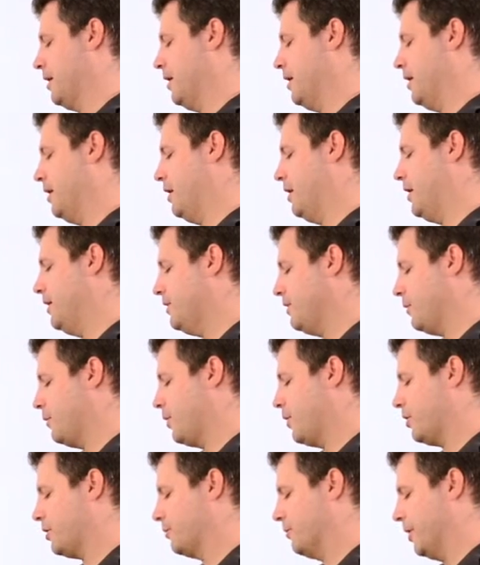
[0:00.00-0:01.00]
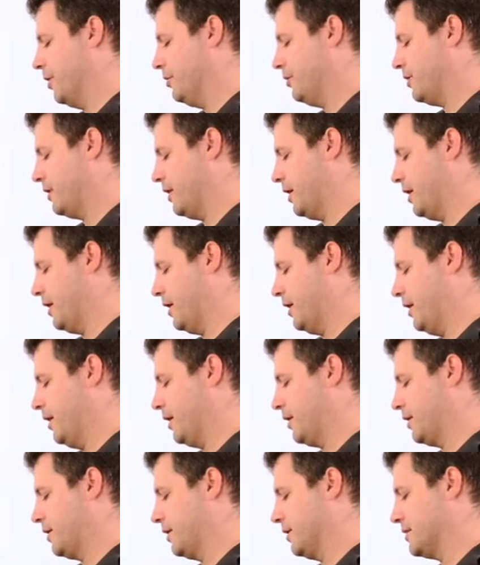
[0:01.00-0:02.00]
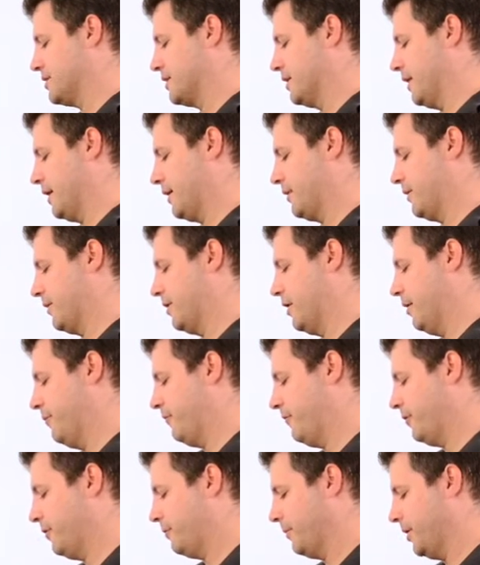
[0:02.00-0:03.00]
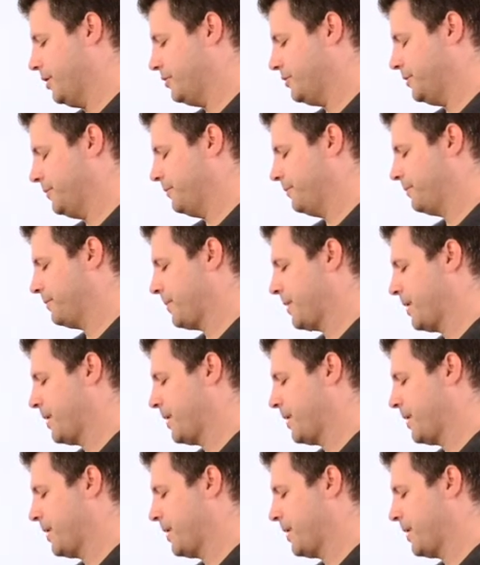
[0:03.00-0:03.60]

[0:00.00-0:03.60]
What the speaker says: In the work mode, I can select the comfort mode.